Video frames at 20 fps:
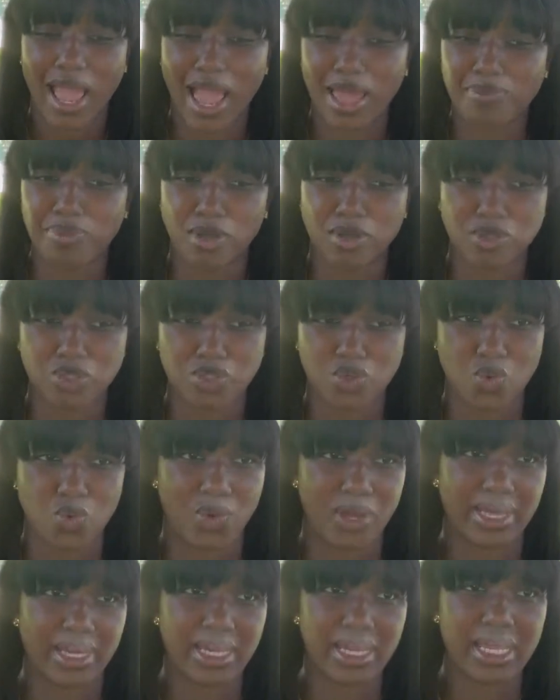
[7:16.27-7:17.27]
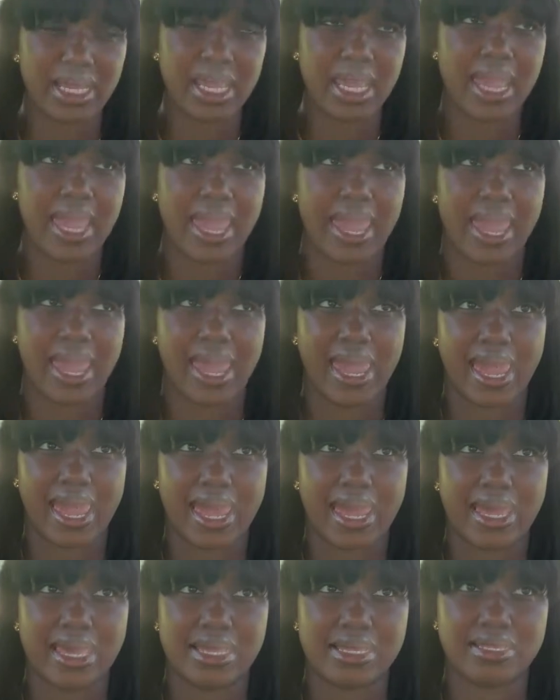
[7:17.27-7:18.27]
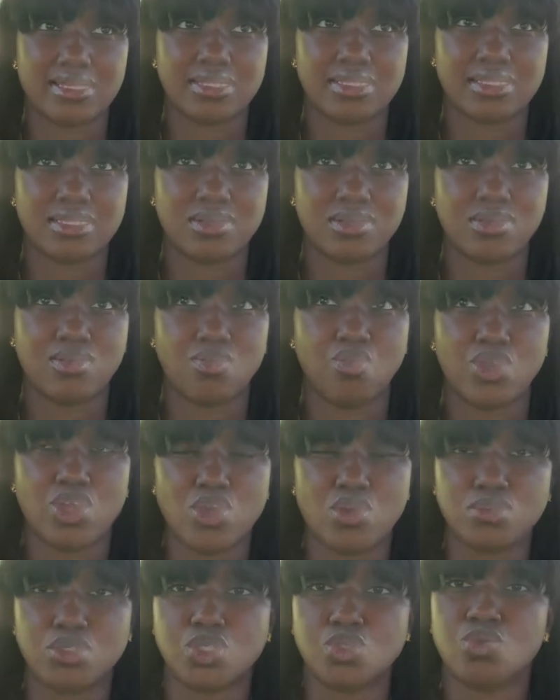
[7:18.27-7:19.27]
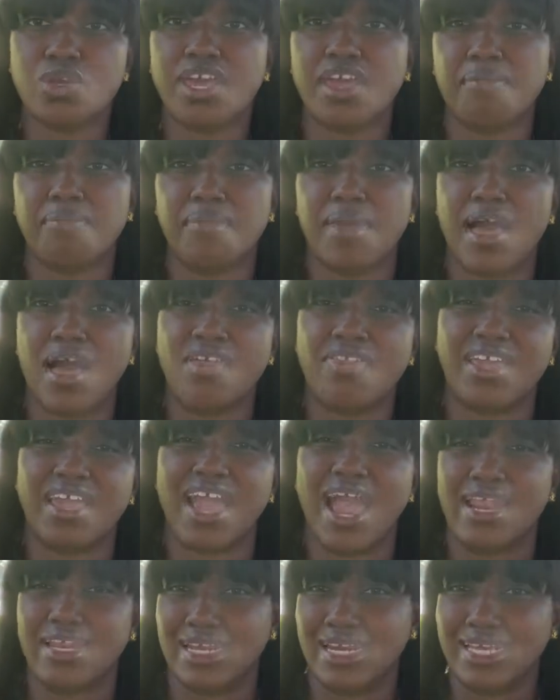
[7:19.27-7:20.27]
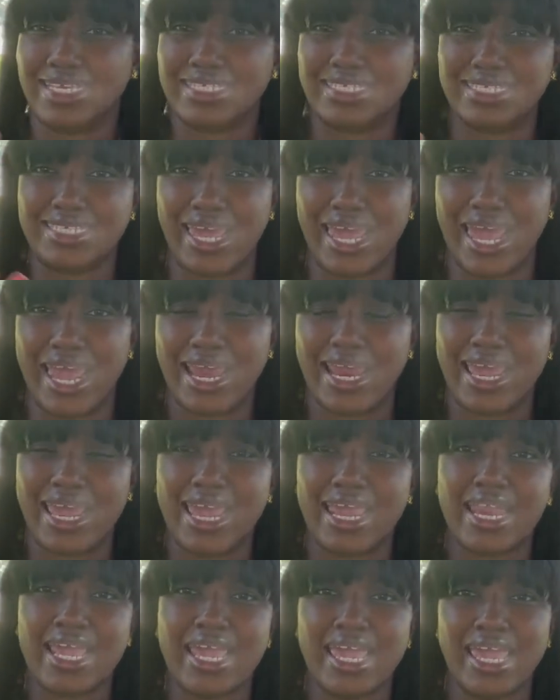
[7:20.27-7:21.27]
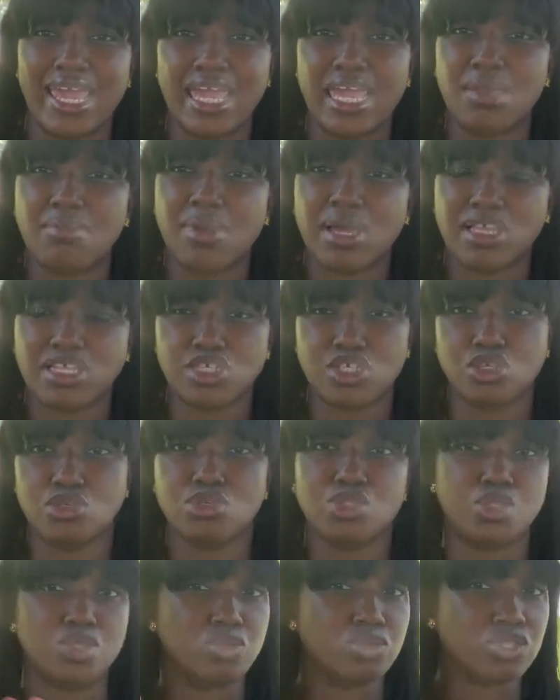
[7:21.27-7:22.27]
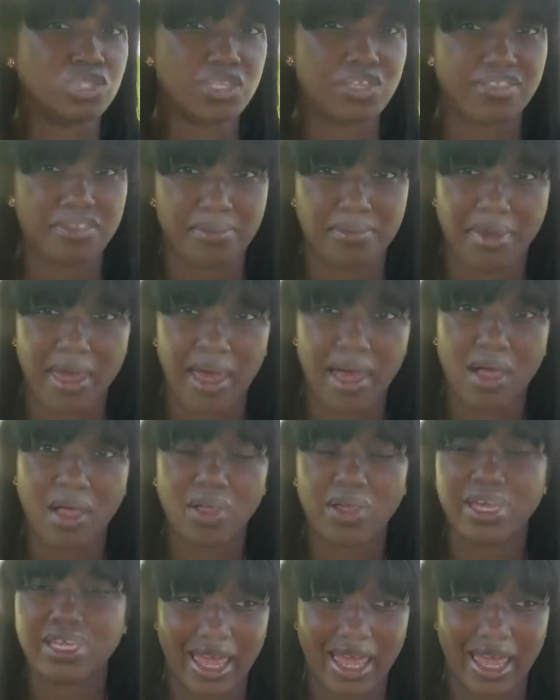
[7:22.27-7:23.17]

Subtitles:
Postal One. And when you do get mail, they kind of like scan it, email it to you, so you see the mail.